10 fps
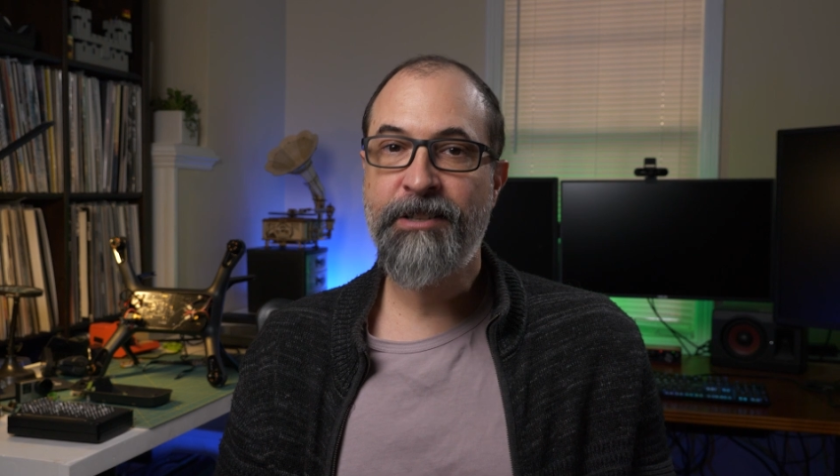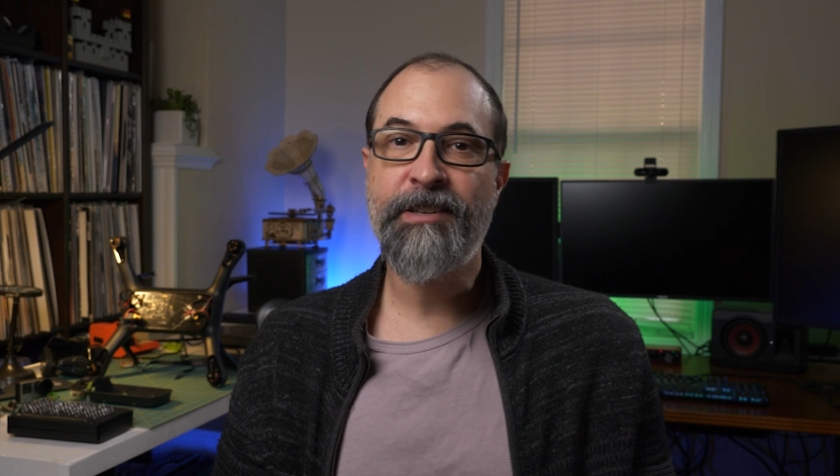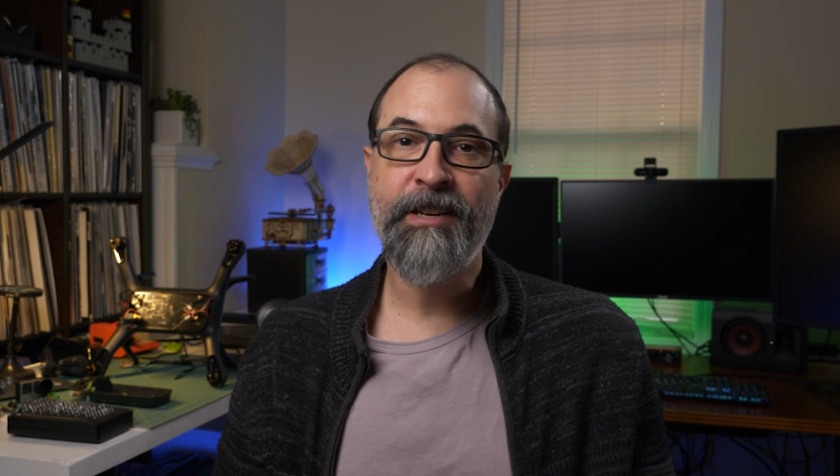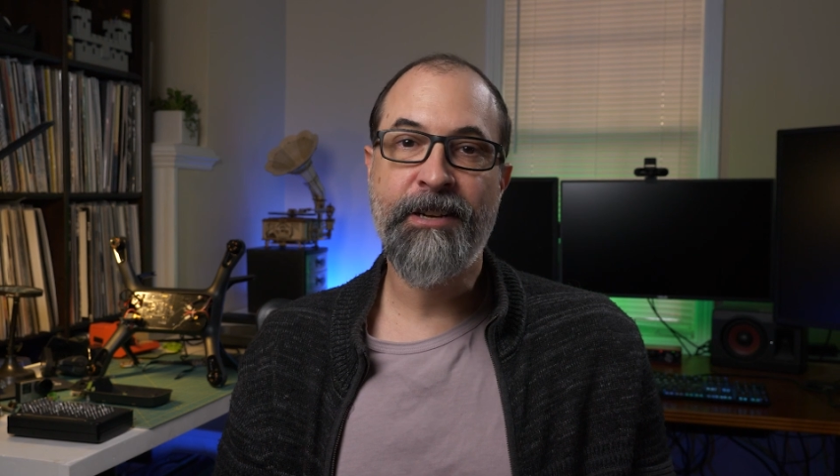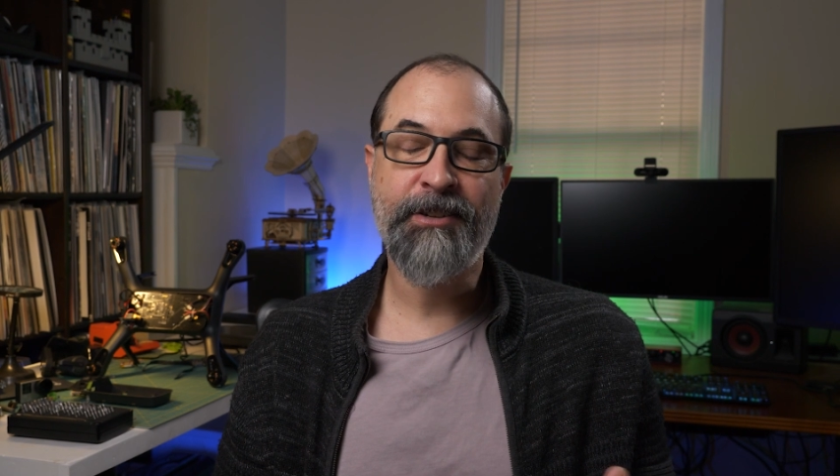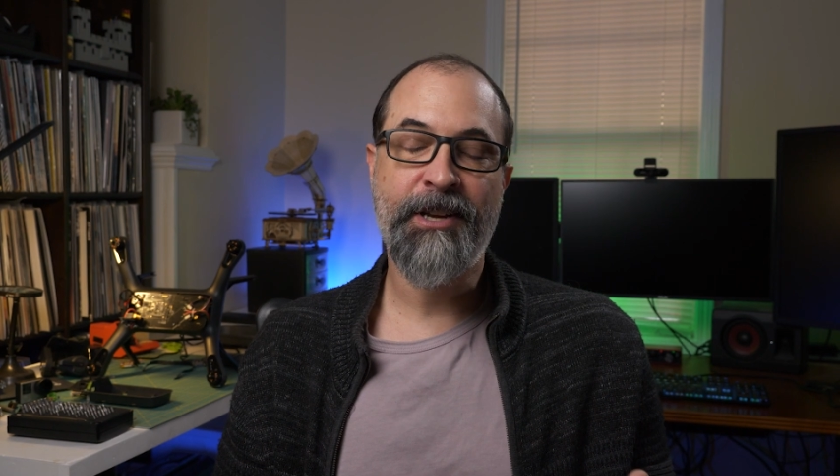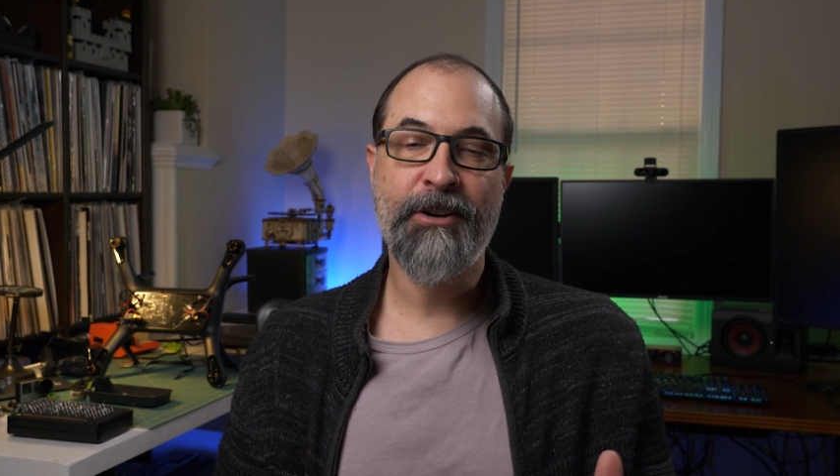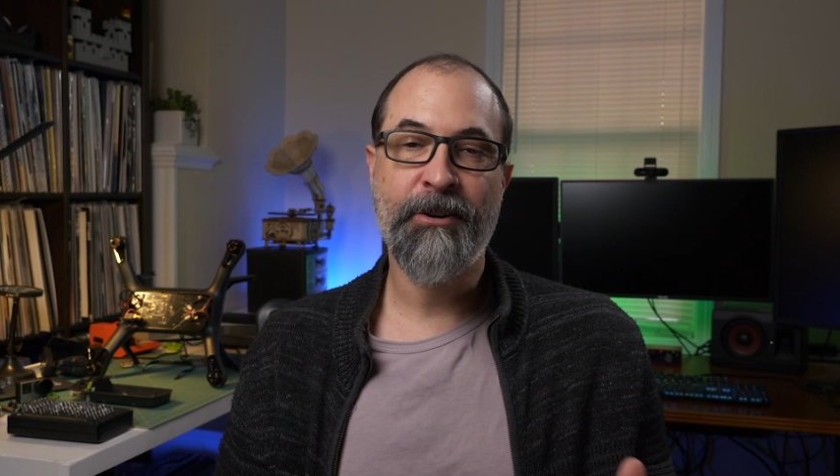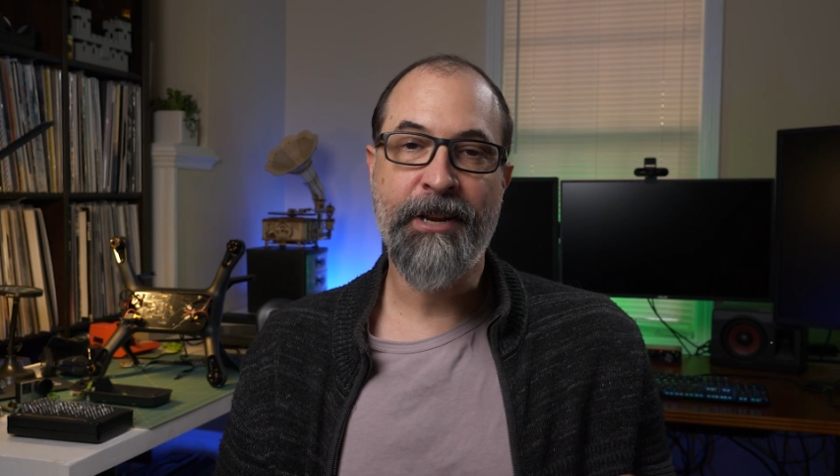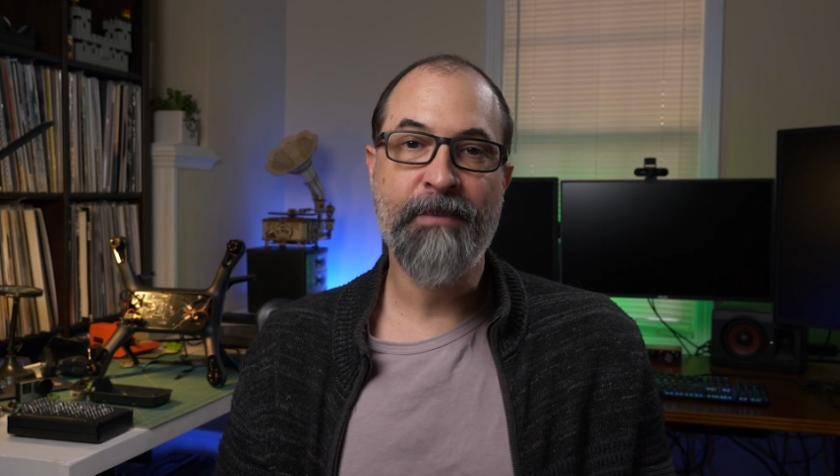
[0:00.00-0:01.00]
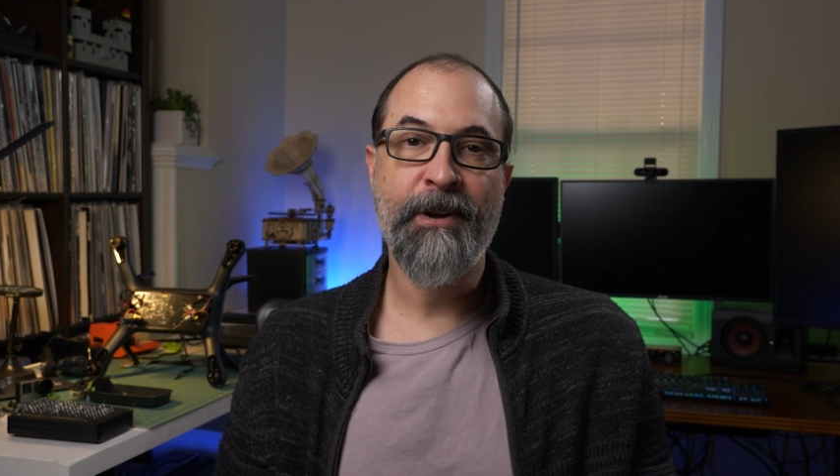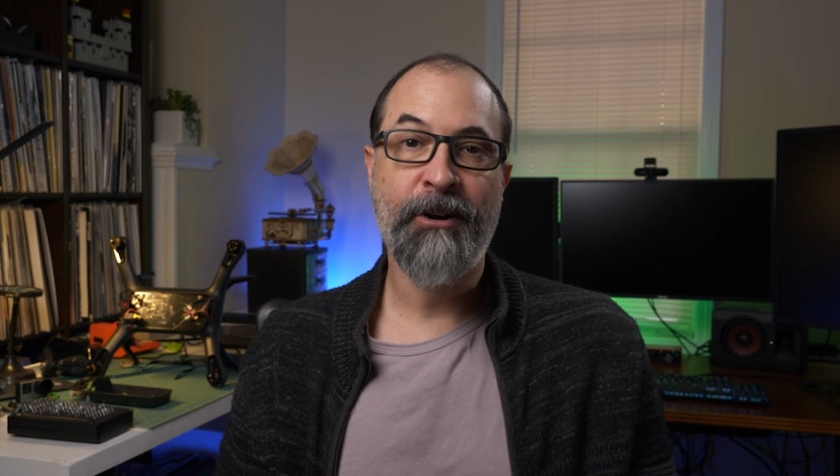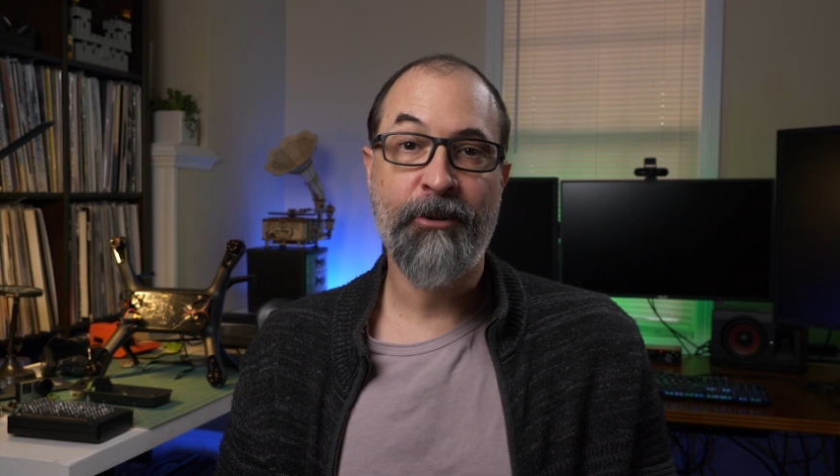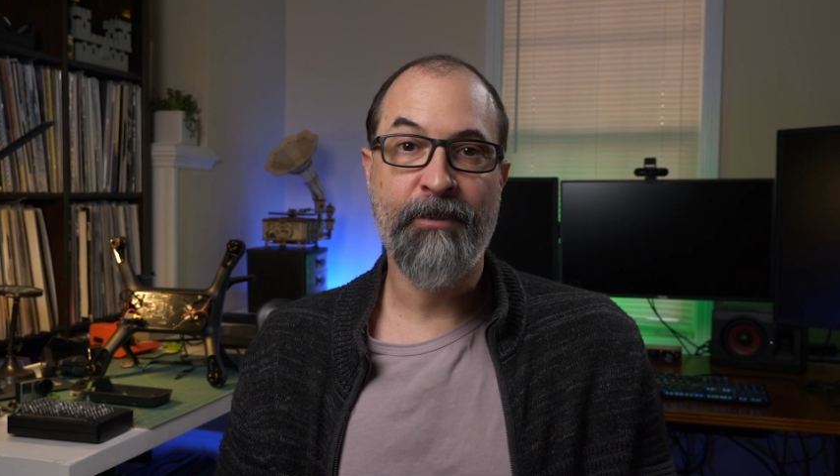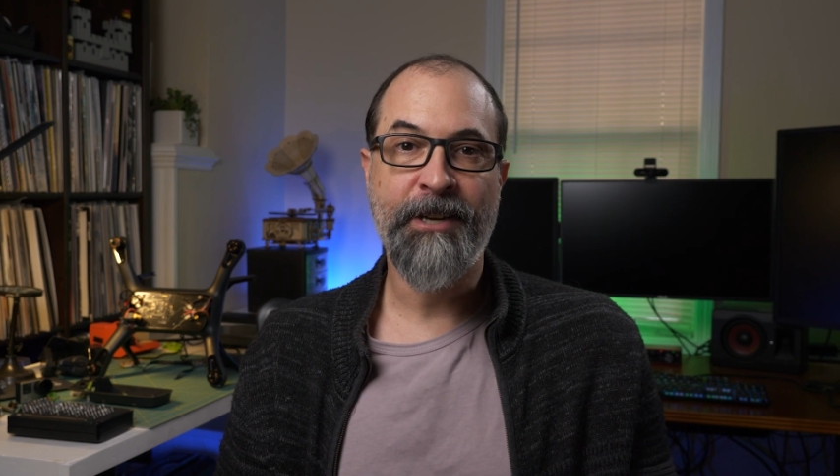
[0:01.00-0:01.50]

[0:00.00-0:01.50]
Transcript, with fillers: send a secure email with my